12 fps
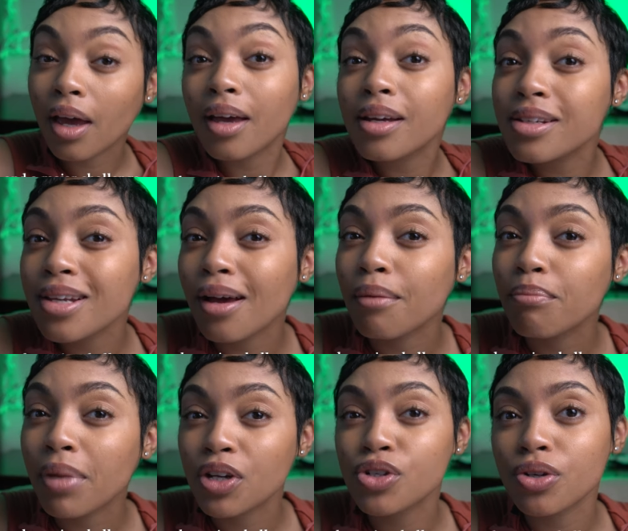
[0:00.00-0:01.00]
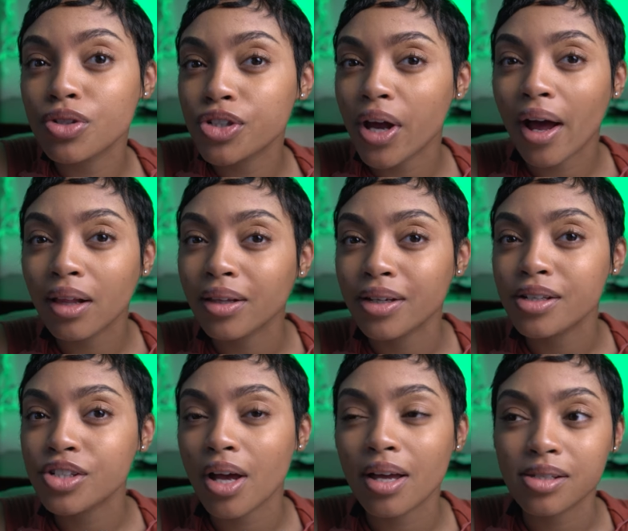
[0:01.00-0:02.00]
and a major
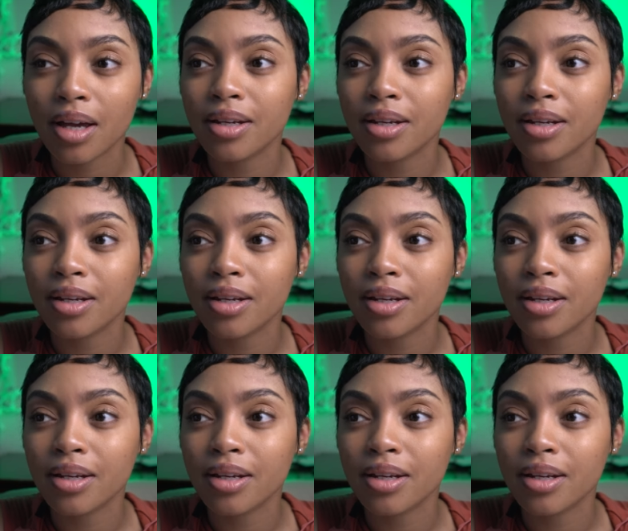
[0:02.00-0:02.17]
challenge as